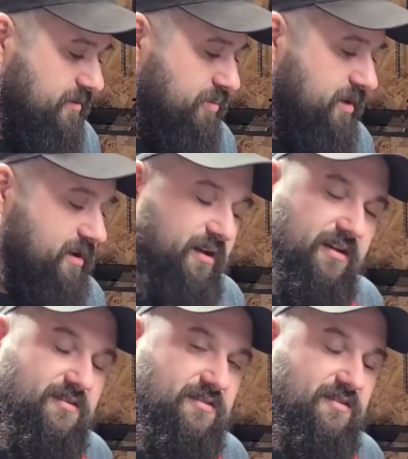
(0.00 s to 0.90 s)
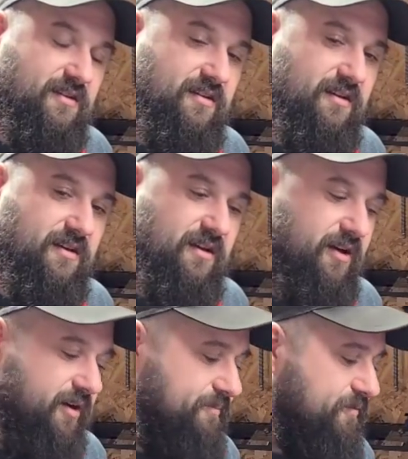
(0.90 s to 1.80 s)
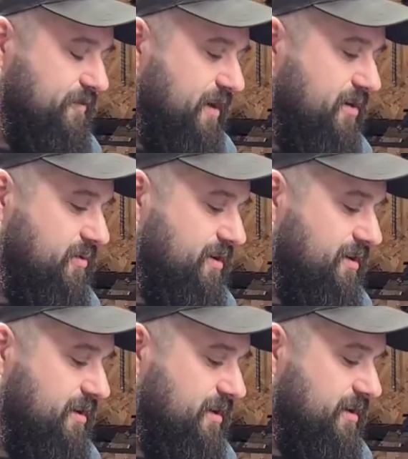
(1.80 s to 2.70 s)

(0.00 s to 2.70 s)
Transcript: because um, firewood